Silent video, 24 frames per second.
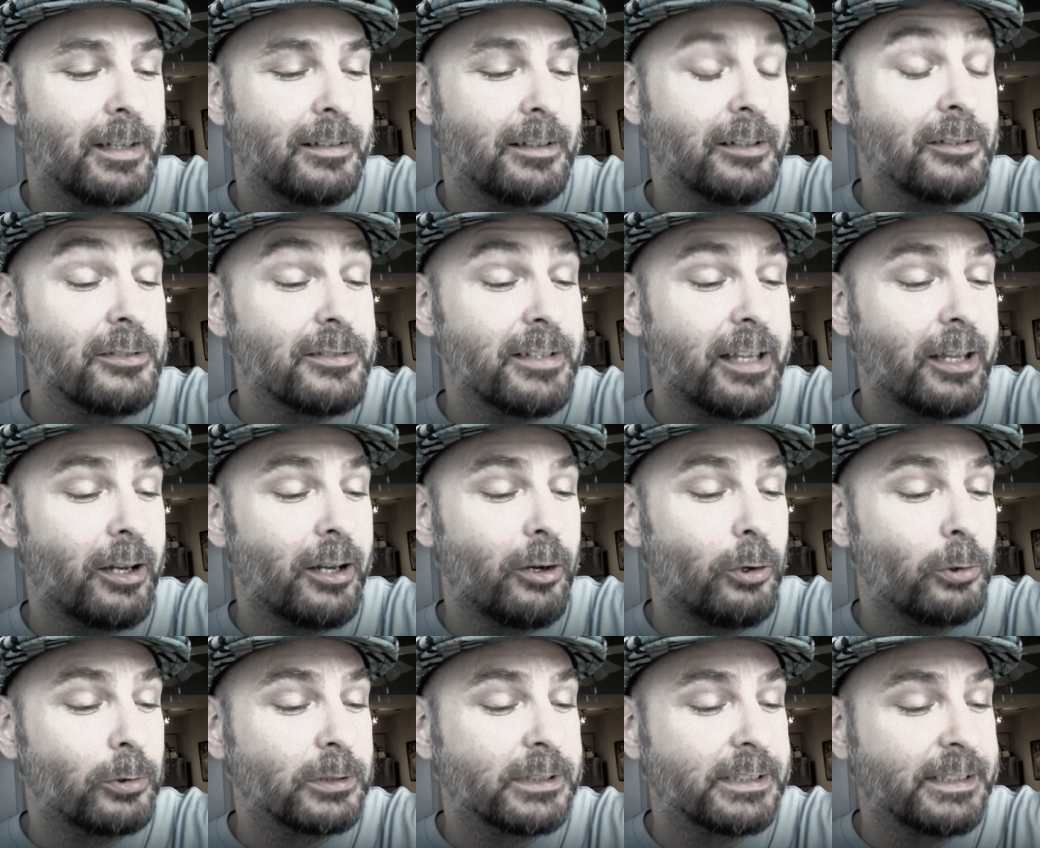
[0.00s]
There's that
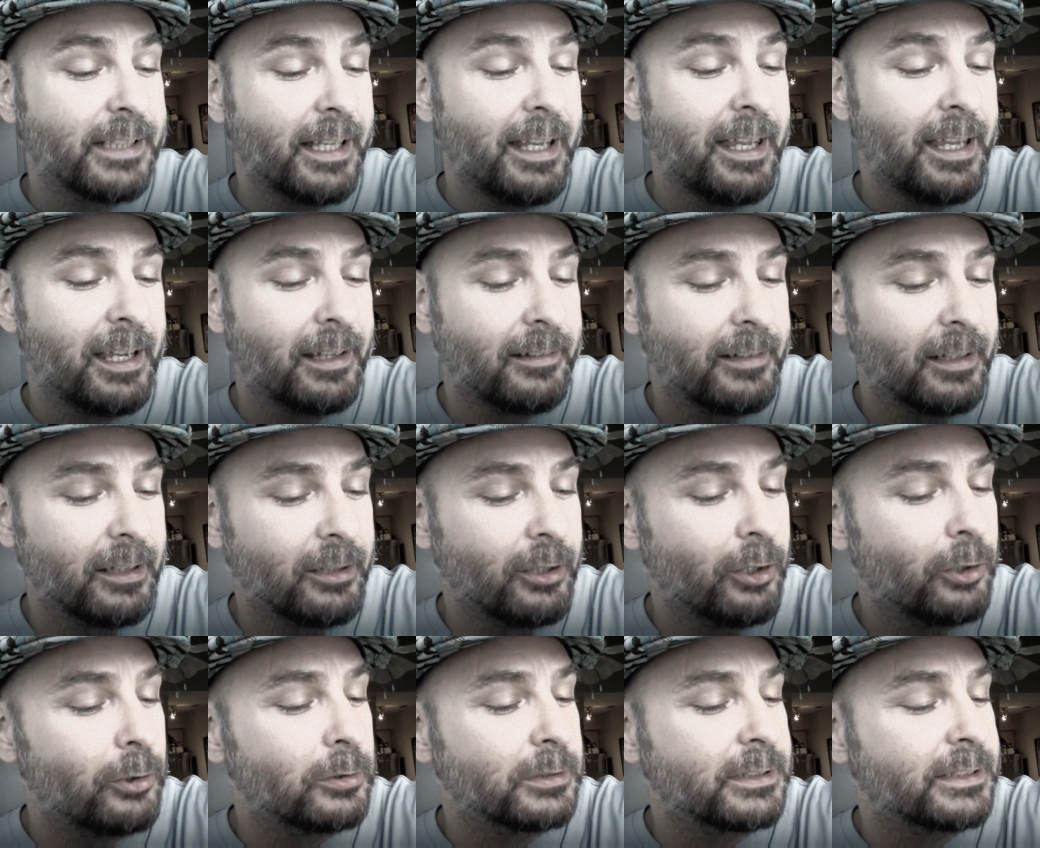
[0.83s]
old saying that
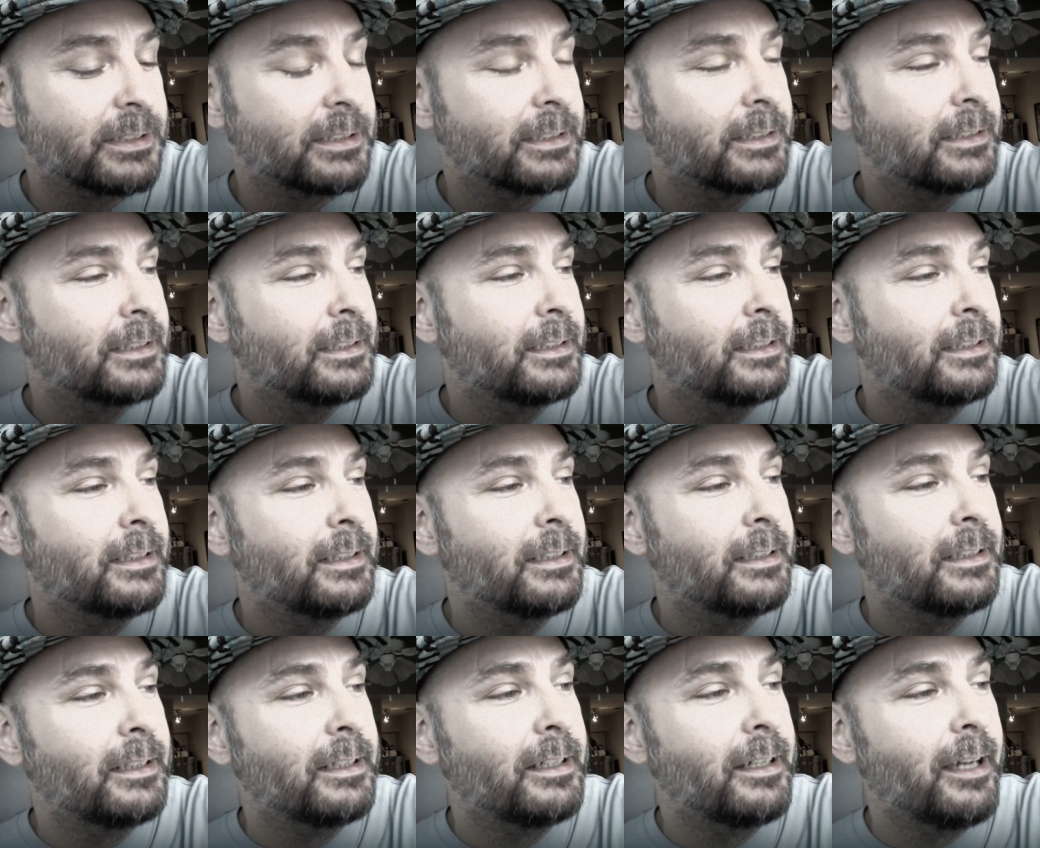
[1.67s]
goes,
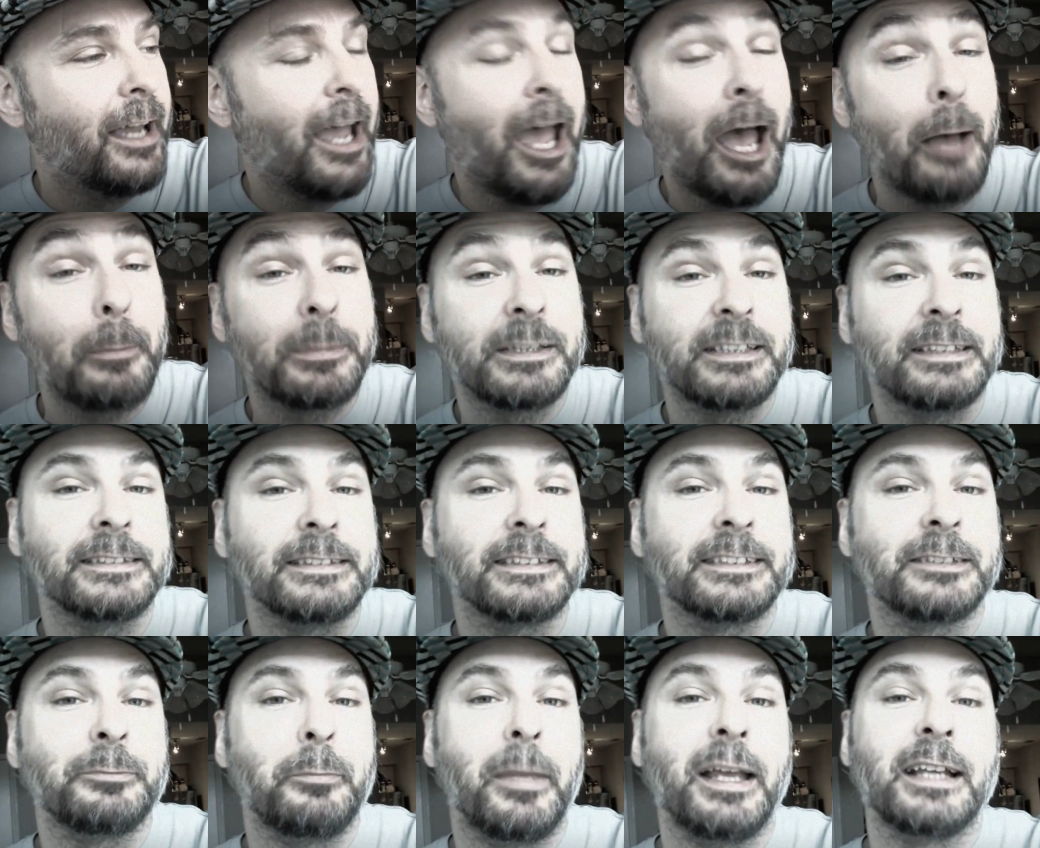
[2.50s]

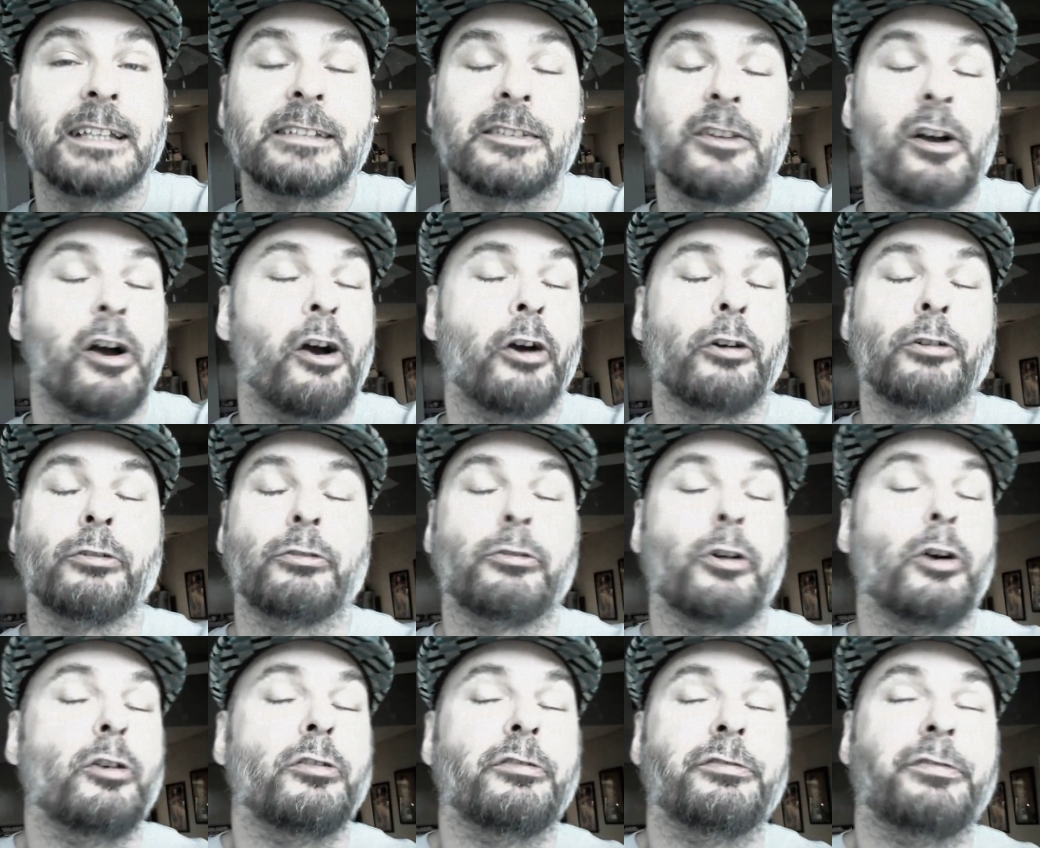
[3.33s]
absence makes the heart
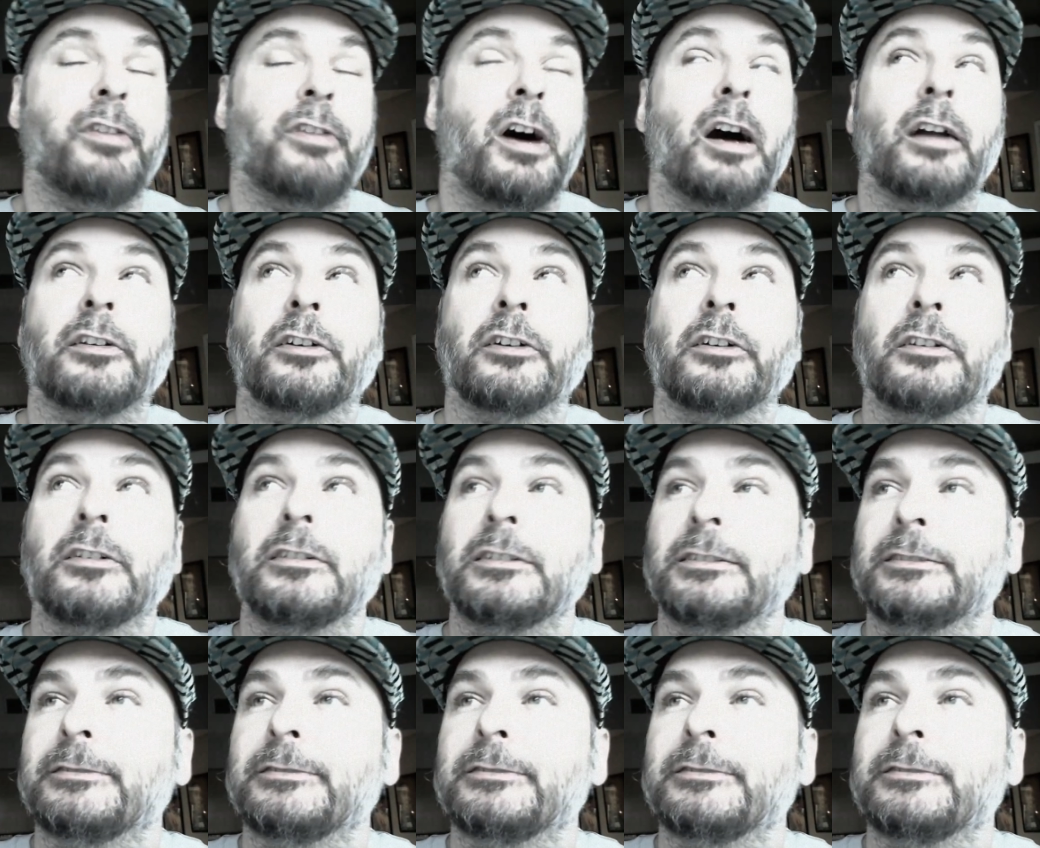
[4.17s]
grow fonder.